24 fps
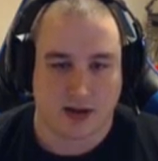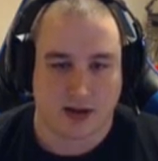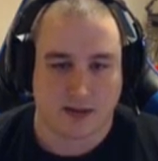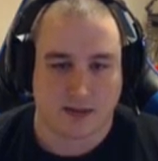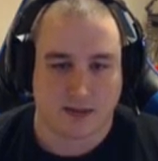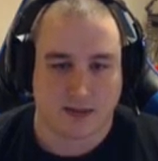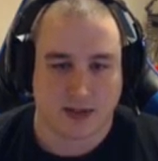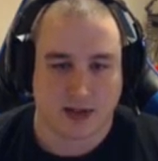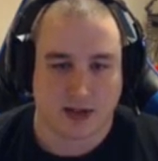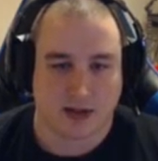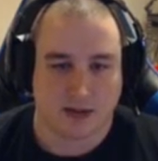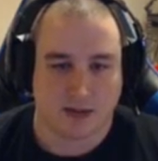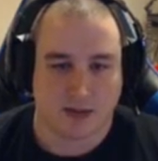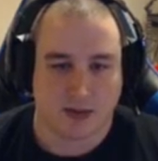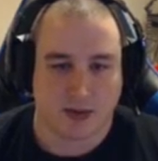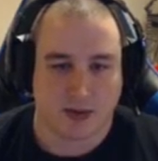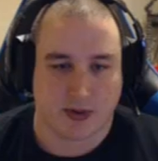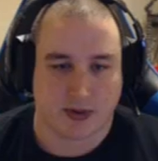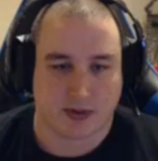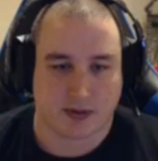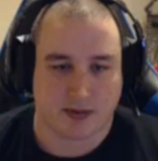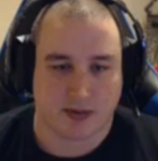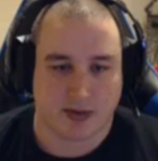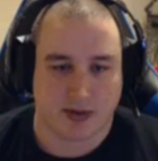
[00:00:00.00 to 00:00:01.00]

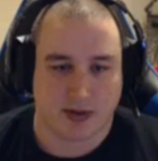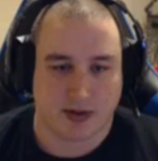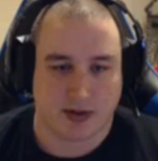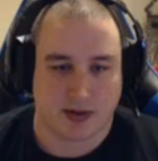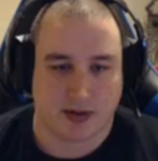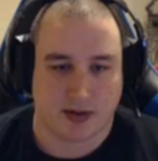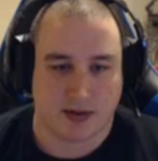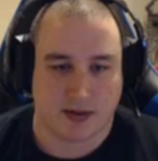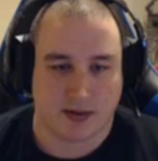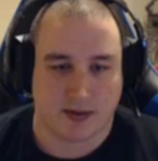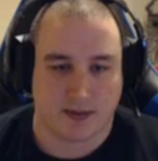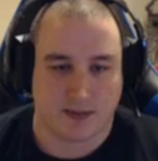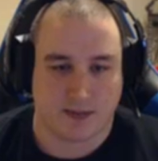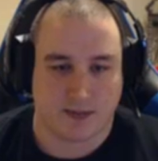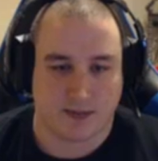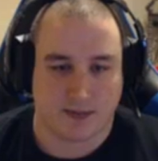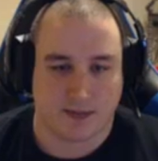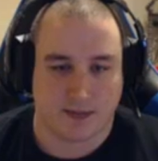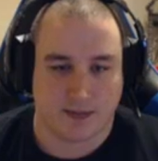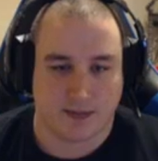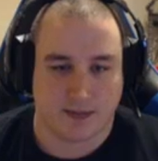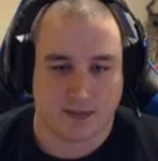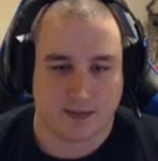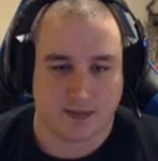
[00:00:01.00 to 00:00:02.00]
teleport 3,
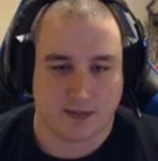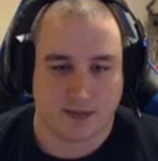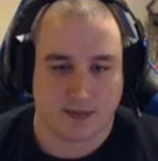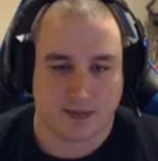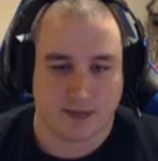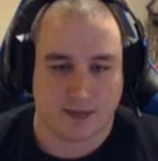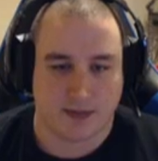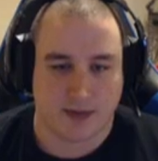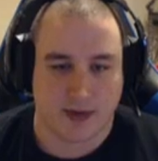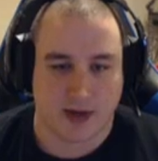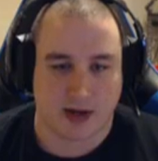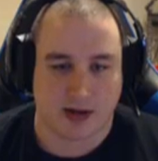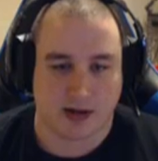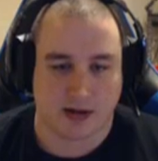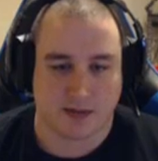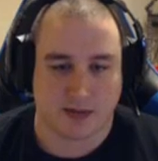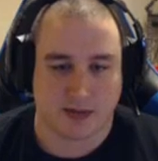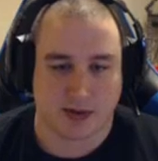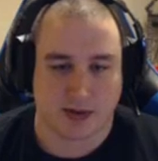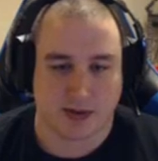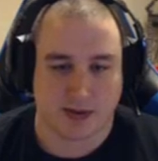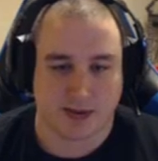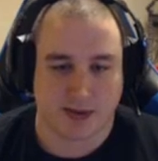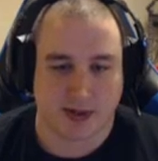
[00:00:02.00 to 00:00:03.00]
mana
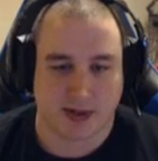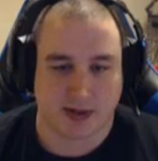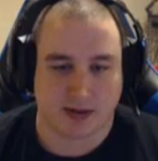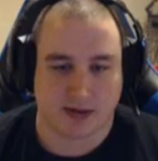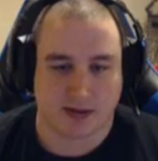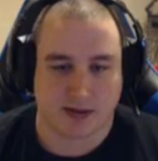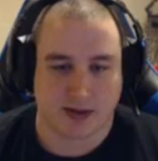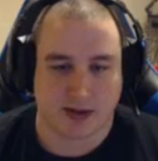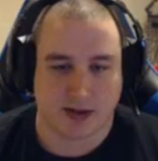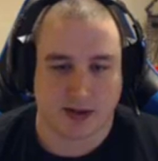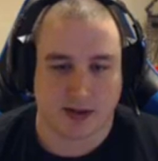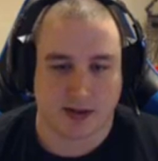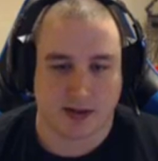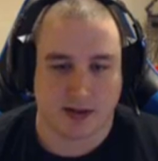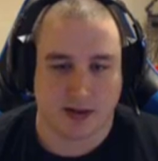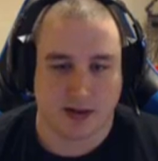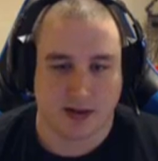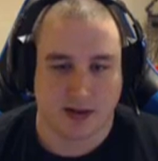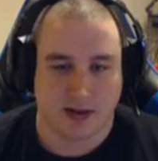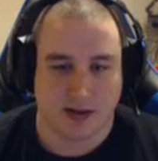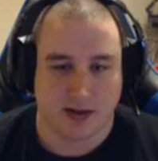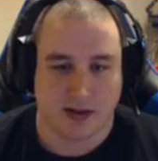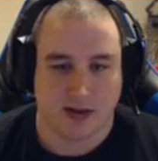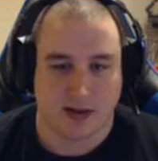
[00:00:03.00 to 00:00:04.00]
absorption 3,
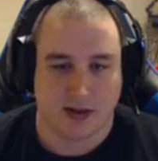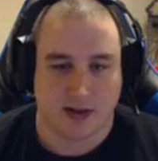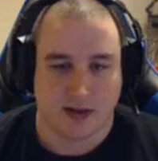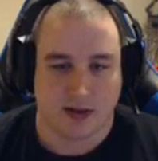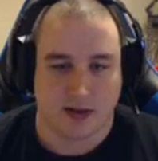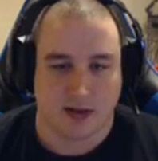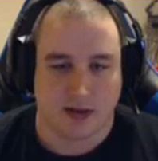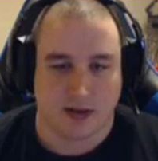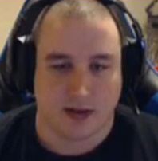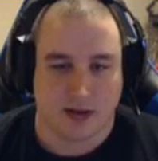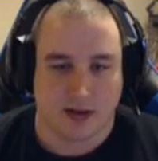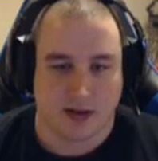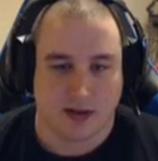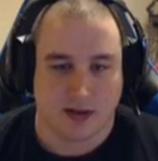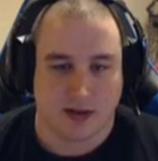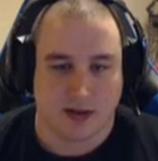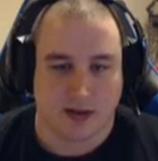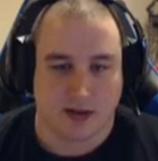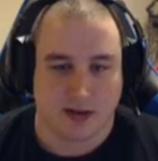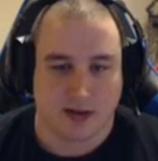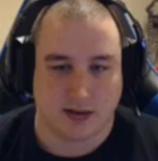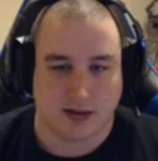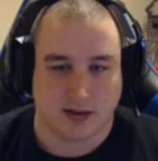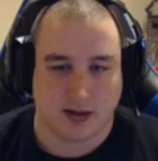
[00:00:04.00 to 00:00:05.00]

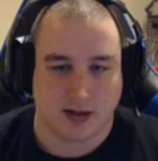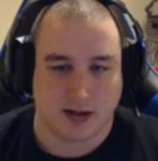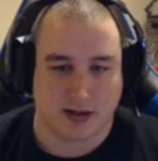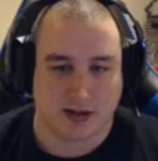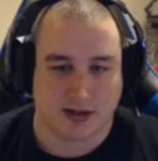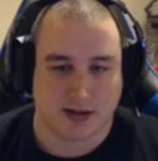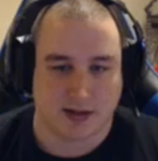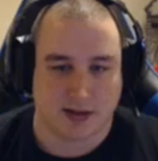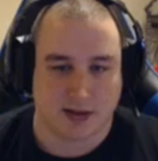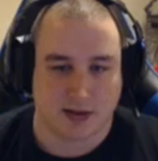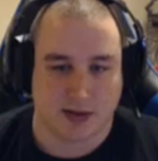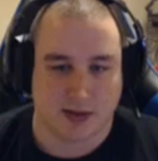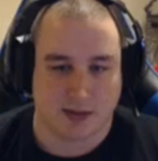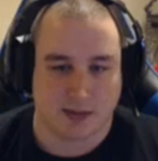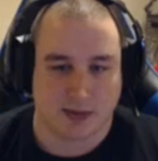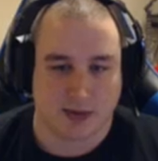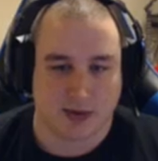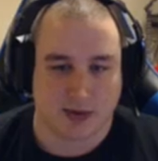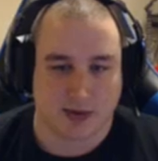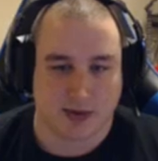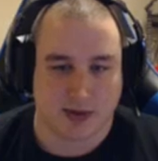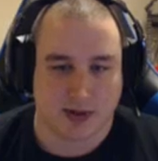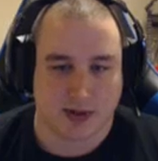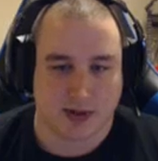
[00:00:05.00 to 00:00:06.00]
lightning storm
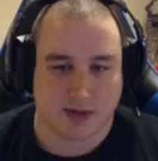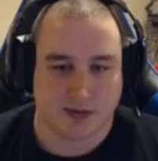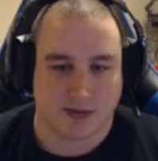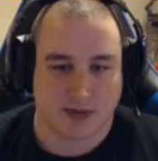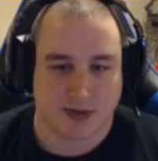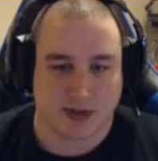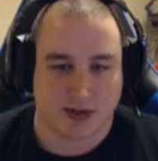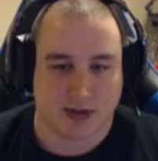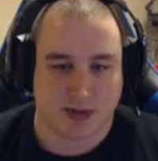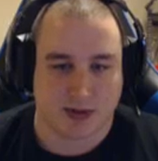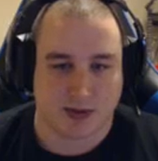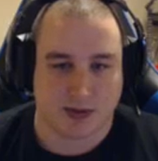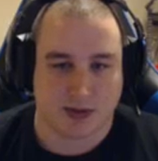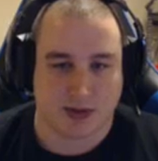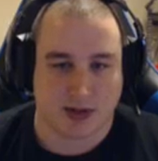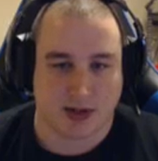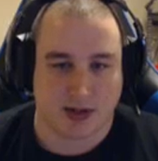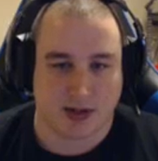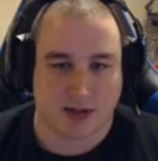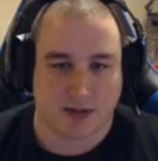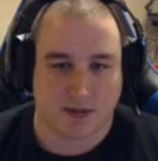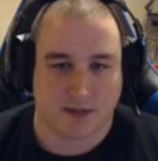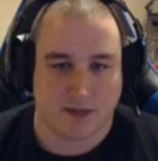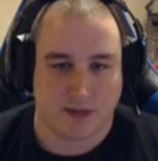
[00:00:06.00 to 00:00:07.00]
3, residual
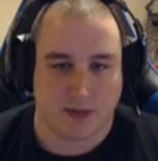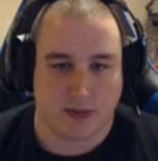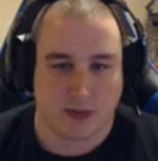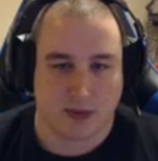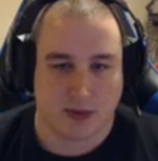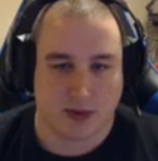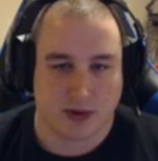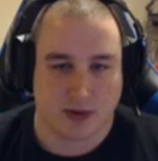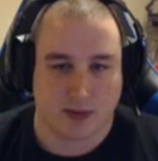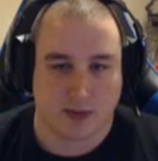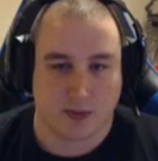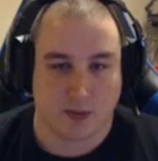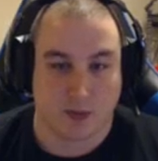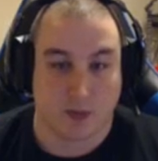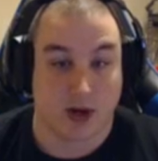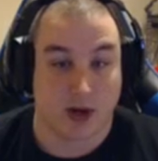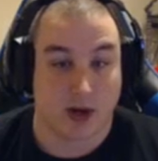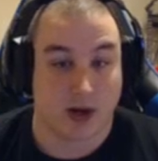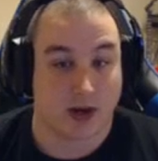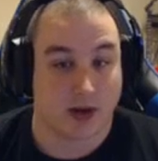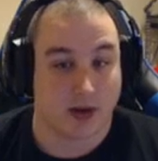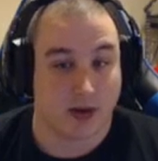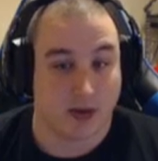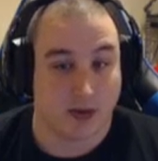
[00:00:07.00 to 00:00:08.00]
lightning 4. We're
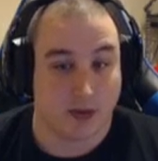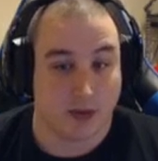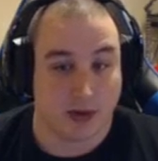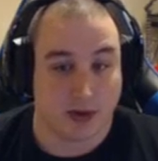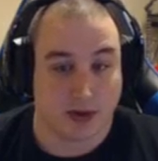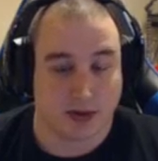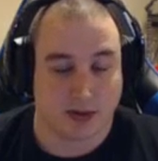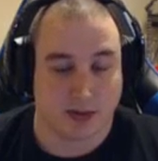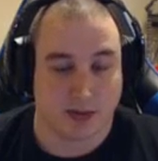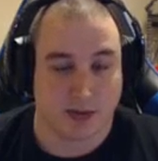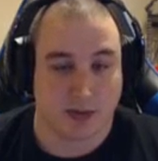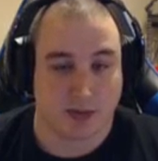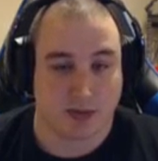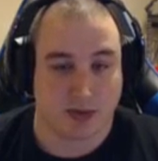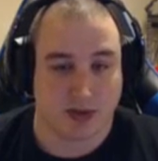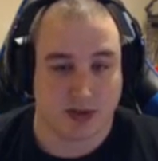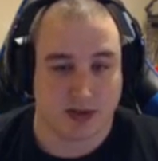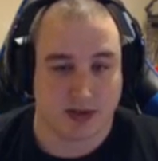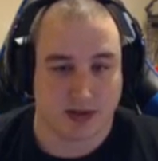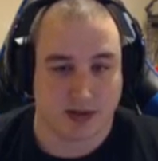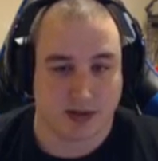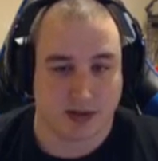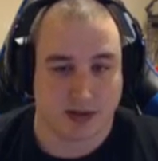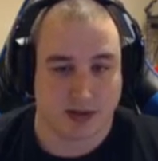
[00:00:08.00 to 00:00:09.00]
gonna go ultimate blizzard.